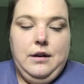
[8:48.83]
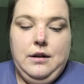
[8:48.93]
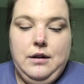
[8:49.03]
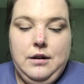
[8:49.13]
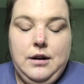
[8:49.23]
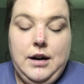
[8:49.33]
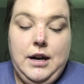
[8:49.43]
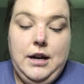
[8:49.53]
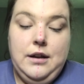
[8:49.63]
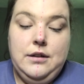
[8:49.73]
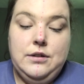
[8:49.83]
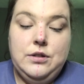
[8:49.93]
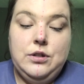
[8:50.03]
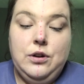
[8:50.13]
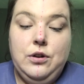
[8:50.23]
All right,
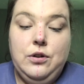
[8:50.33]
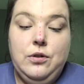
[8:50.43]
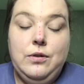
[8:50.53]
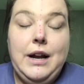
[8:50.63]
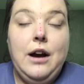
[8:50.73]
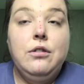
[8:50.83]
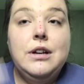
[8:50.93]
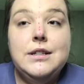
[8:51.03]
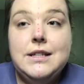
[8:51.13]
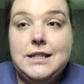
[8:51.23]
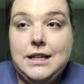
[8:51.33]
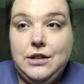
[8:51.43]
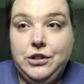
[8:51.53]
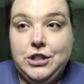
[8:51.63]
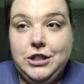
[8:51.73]
so now
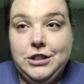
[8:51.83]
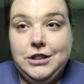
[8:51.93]
concealer.